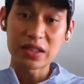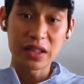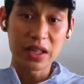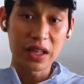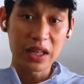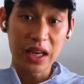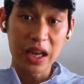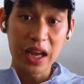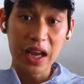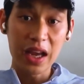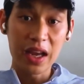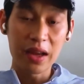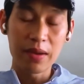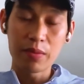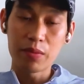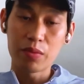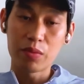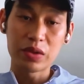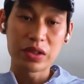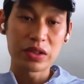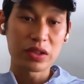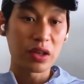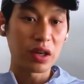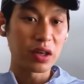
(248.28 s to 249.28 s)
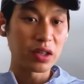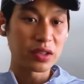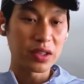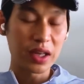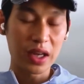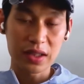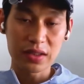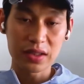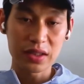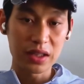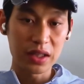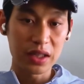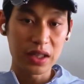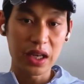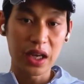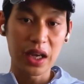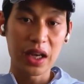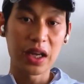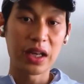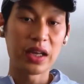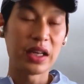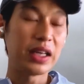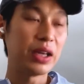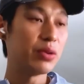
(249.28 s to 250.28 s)
after the game, we started texting
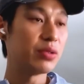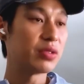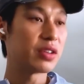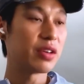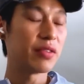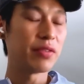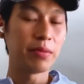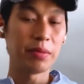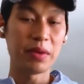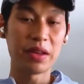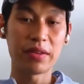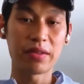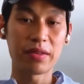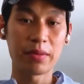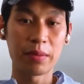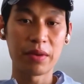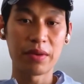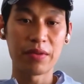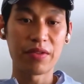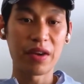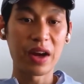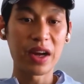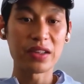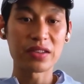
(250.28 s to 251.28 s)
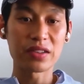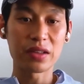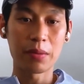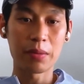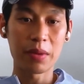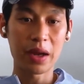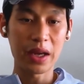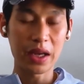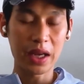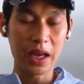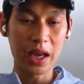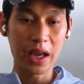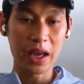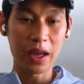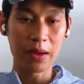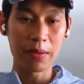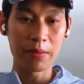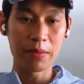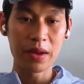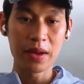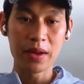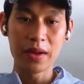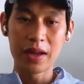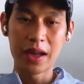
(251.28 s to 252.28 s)
again. He was giving me some advice on my
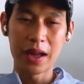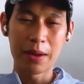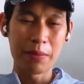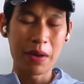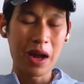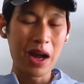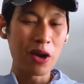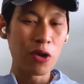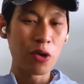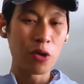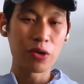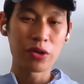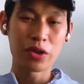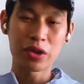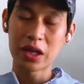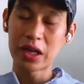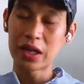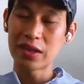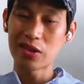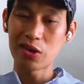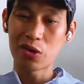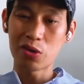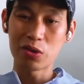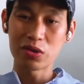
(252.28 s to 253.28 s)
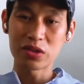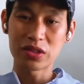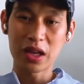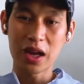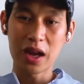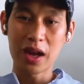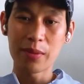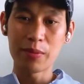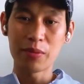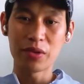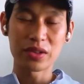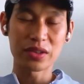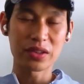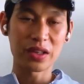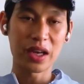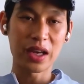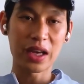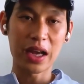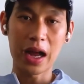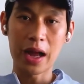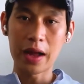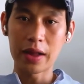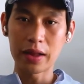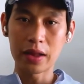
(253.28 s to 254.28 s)
game. And my whole thing the whole time was
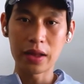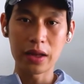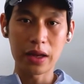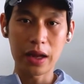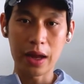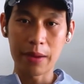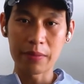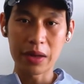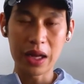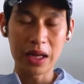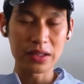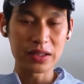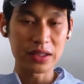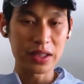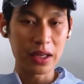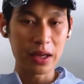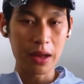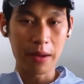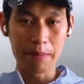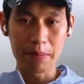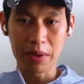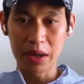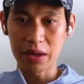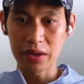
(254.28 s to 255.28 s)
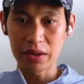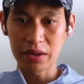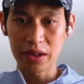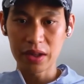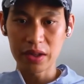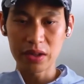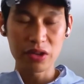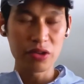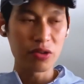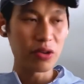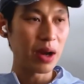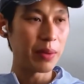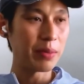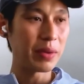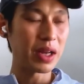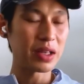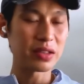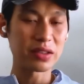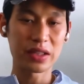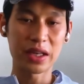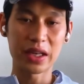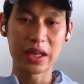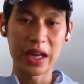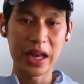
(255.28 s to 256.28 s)
like, look, I'm not saying I'm better than you. I'm
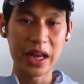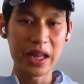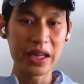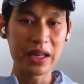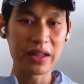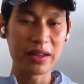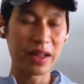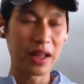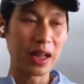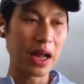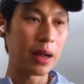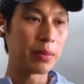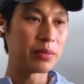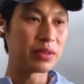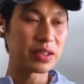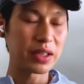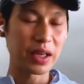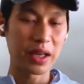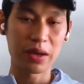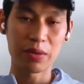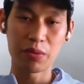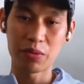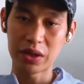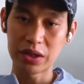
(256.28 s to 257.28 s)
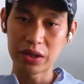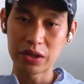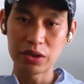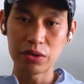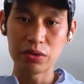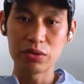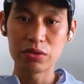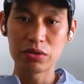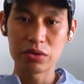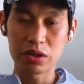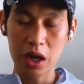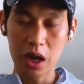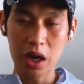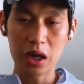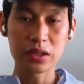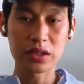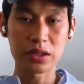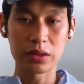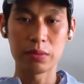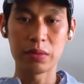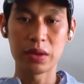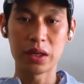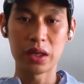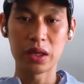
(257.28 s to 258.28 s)
not saying any of that. I'm saying when you
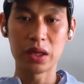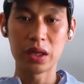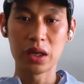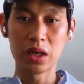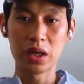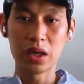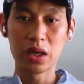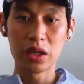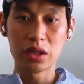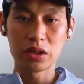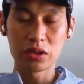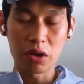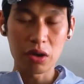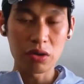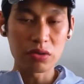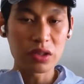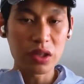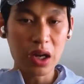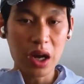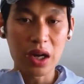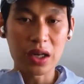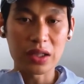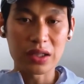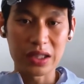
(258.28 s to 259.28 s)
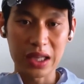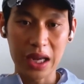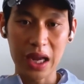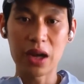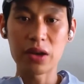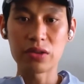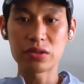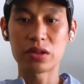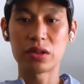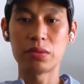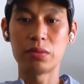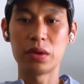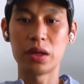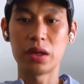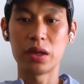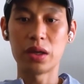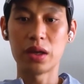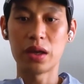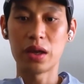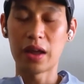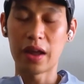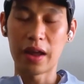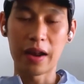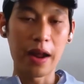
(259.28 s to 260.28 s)
talk to me, don't talk down to
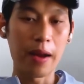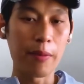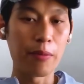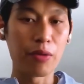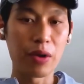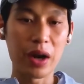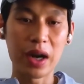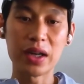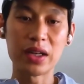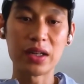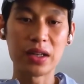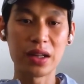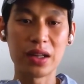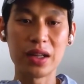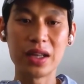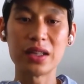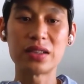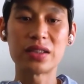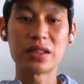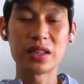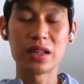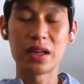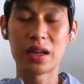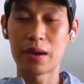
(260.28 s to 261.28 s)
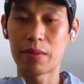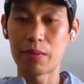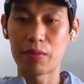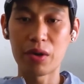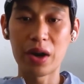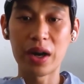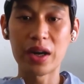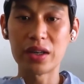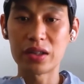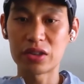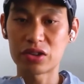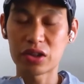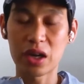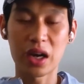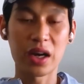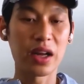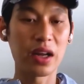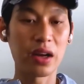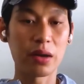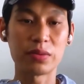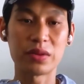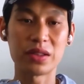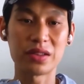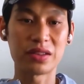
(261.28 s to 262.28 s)
me. And I'm ready to listen and I'm ready to try to
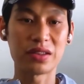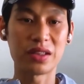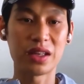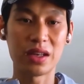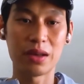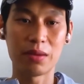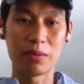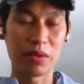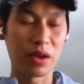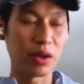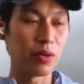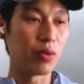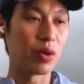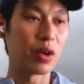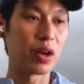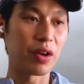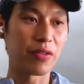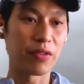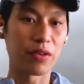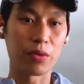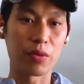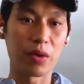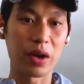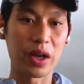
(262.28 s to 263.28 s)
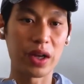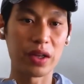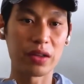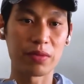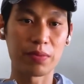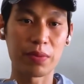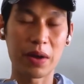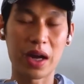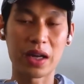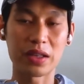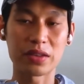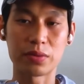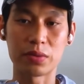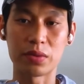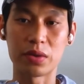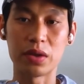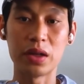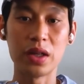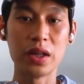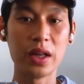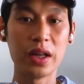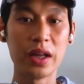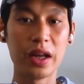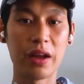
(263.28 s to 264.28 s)
help this team in whatever way is
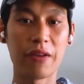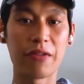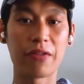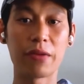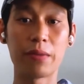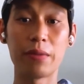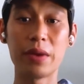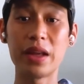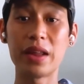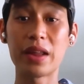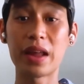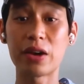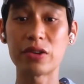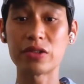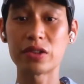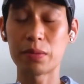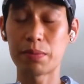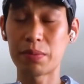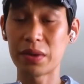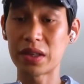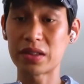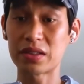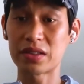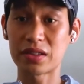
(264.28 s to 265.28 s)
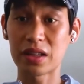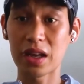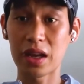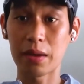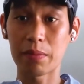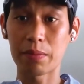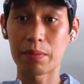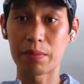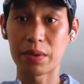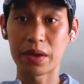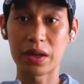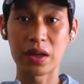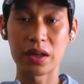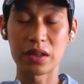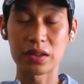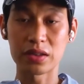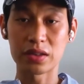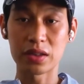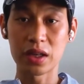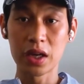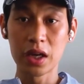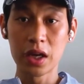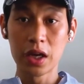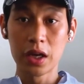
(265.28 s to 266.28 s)
possible. And for me, that was a big step
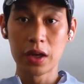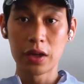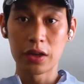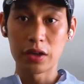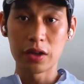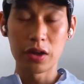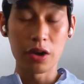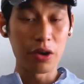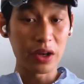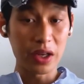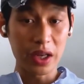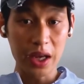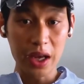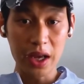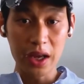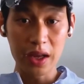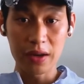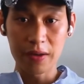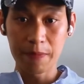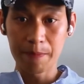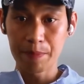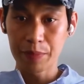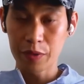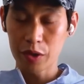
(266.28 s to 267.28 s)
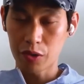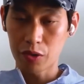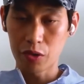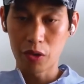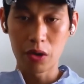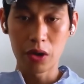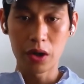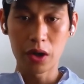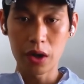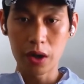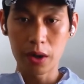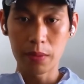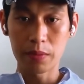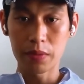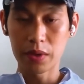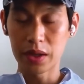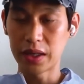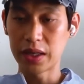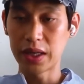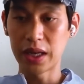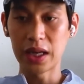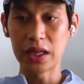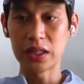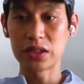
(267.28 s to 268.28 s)
because, again, growing
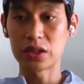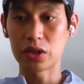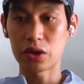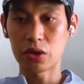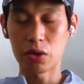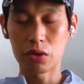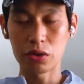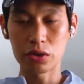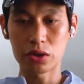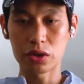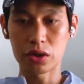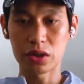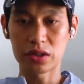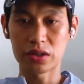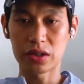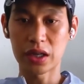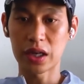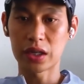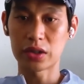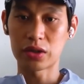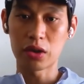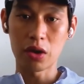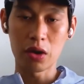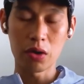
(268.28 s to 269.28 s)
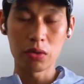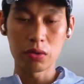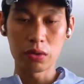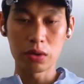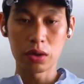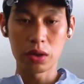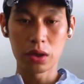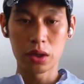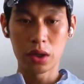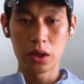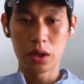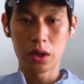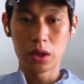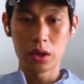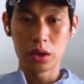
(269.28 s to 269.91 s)
up in the Asian culture, it's like, don't